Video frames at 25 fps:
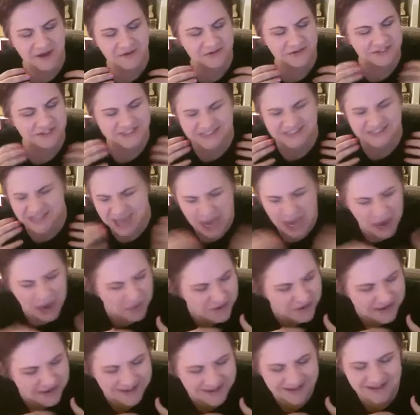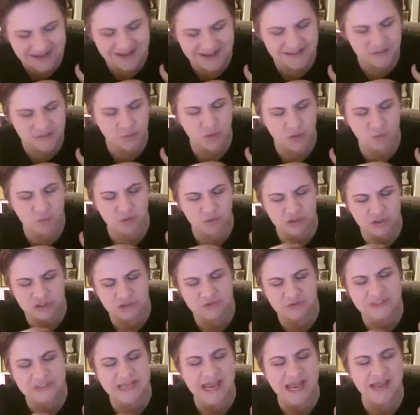just carrying us when we're
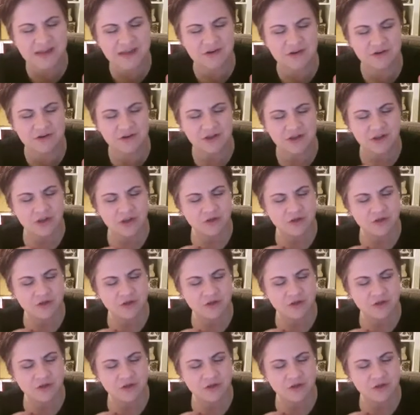too tired,